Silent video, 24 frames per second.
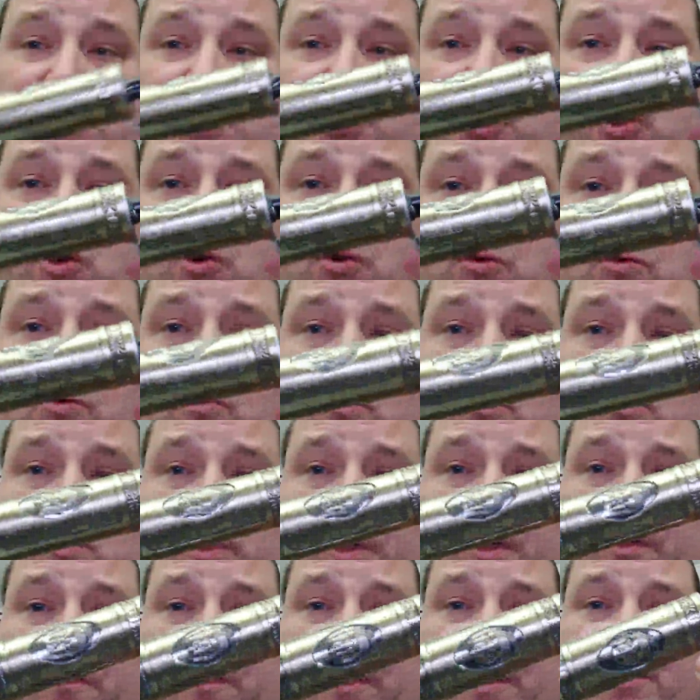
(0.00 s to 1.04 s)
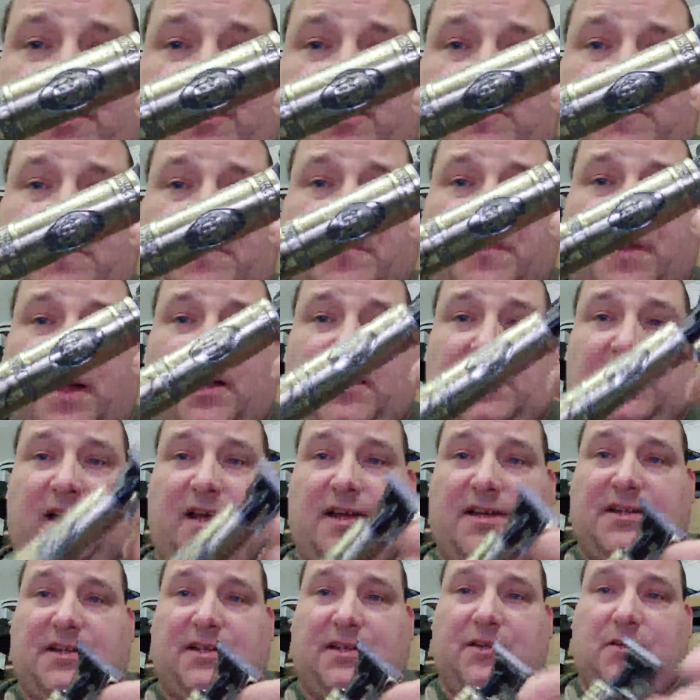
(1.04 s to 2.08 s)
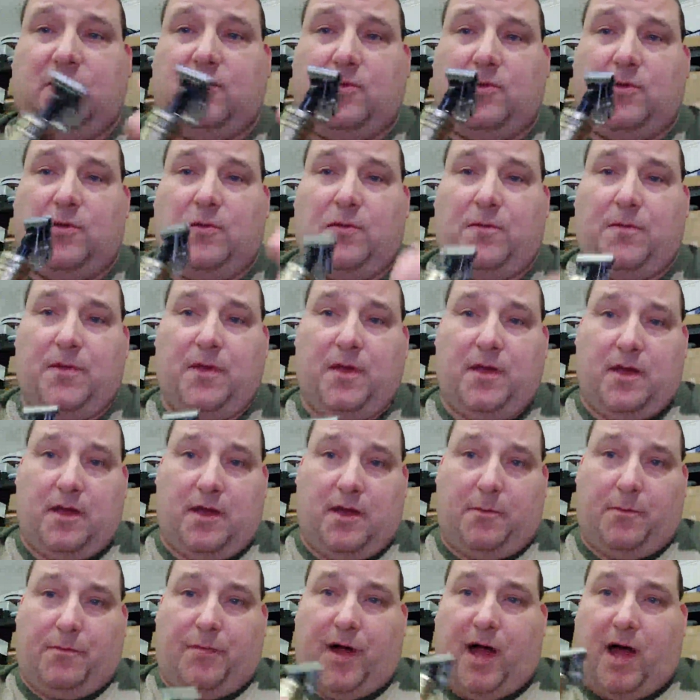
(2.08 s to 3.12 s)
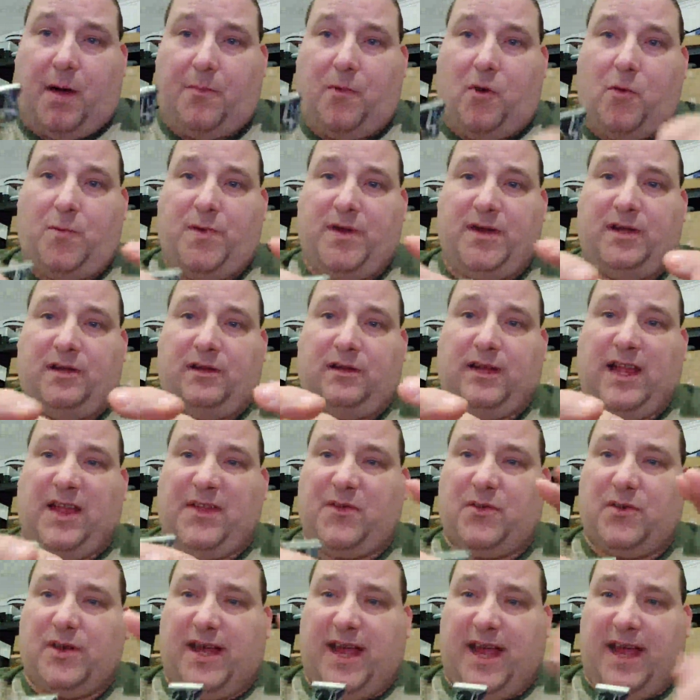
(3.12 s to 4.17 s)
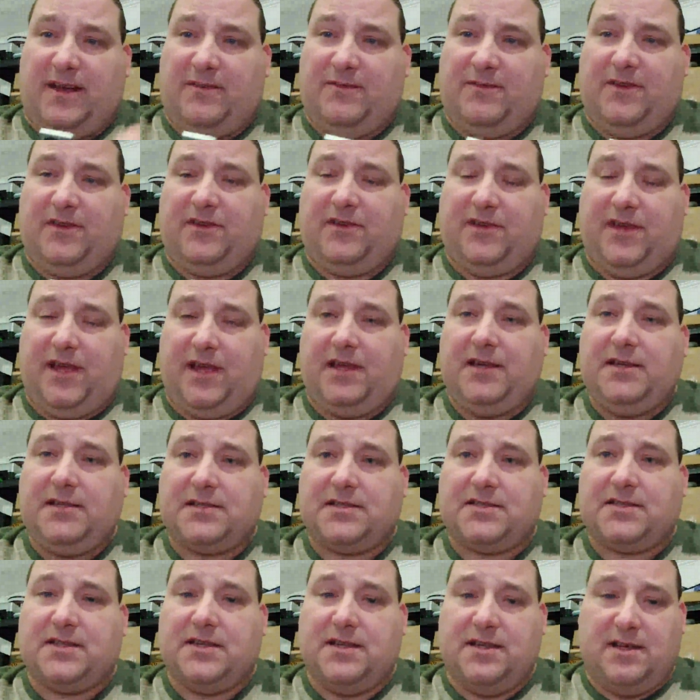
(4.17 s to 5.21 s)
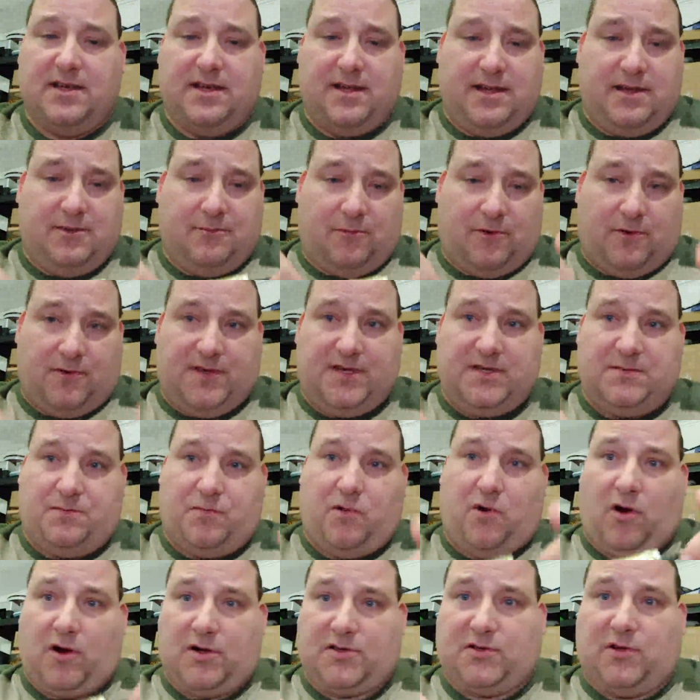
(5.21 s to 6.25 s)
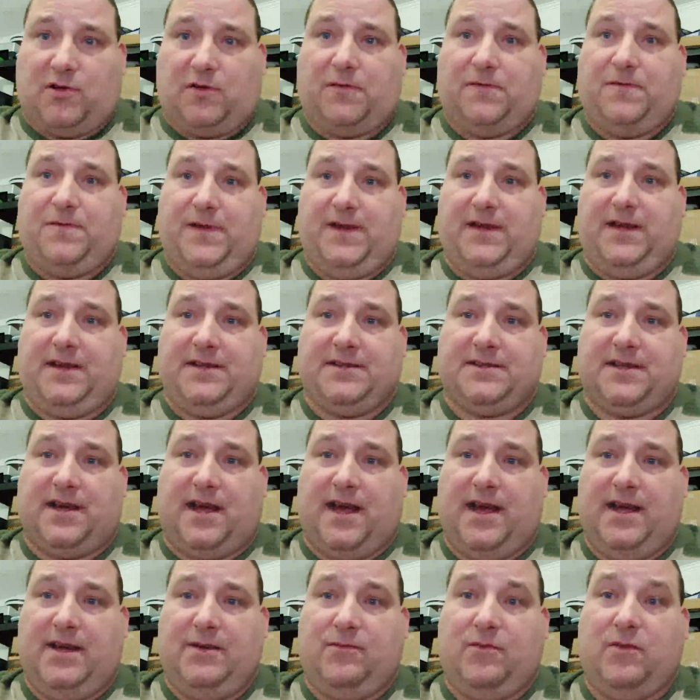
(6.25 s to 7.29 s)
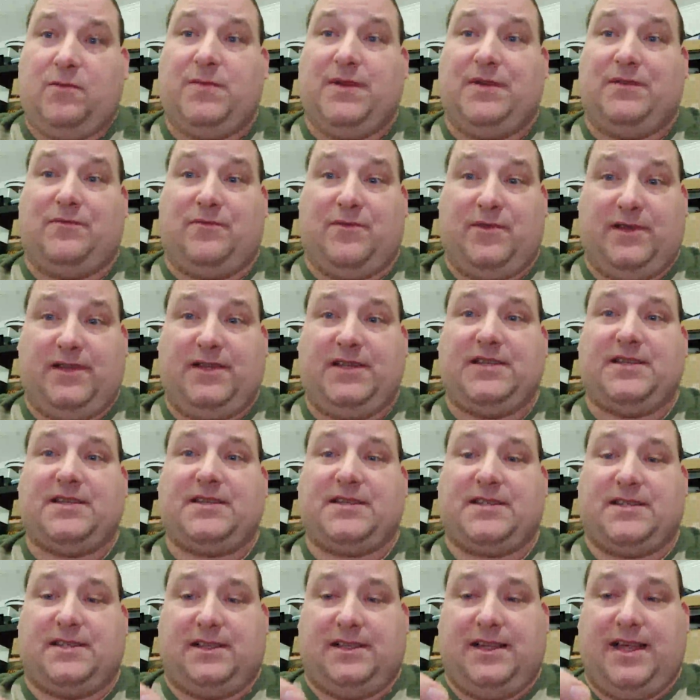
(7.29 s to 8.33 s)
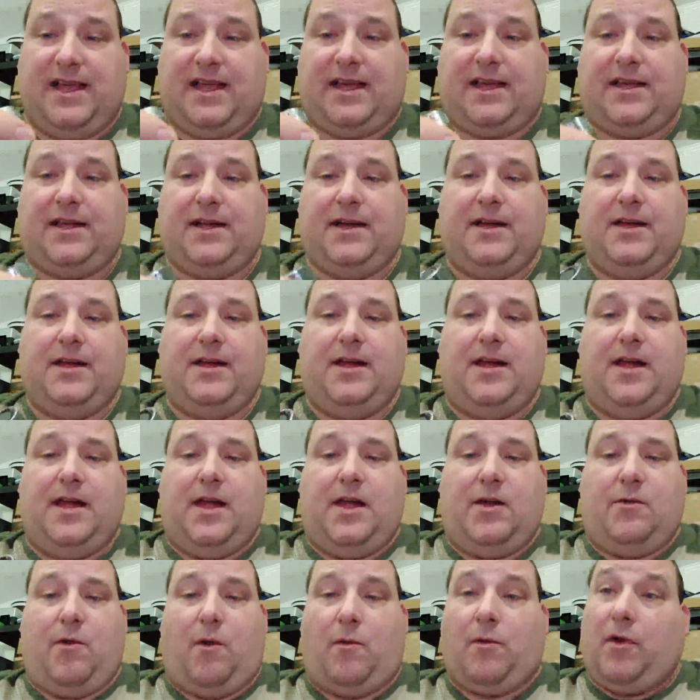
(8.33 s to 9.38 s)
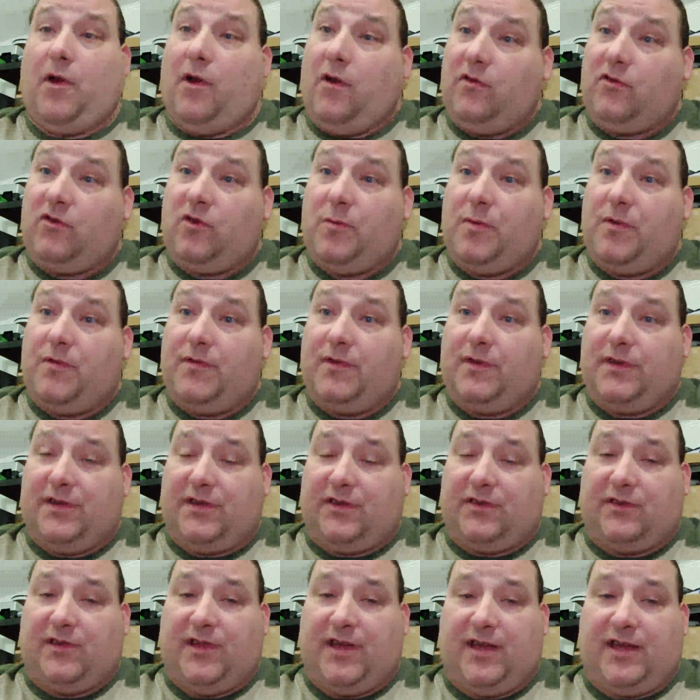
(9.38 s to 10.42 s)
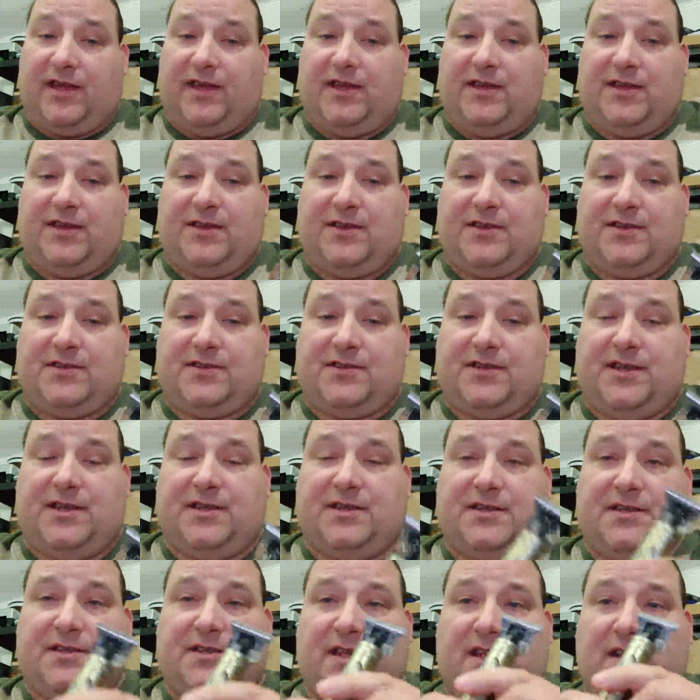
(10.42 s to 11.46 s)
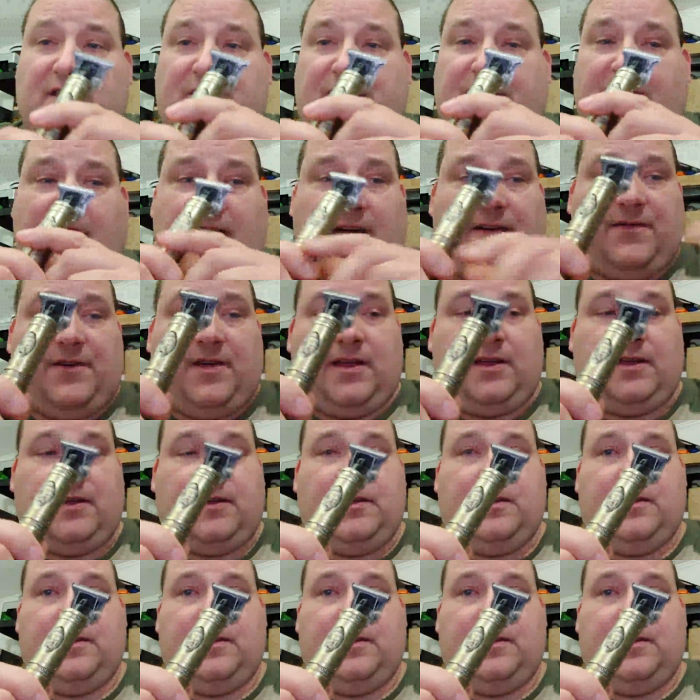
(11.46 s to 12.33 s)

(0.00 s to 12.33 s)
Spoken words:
cool looking razor. A nice little pop open leather canvas case where these parts all fit inside would be really slick. What would also be really slick is instead of having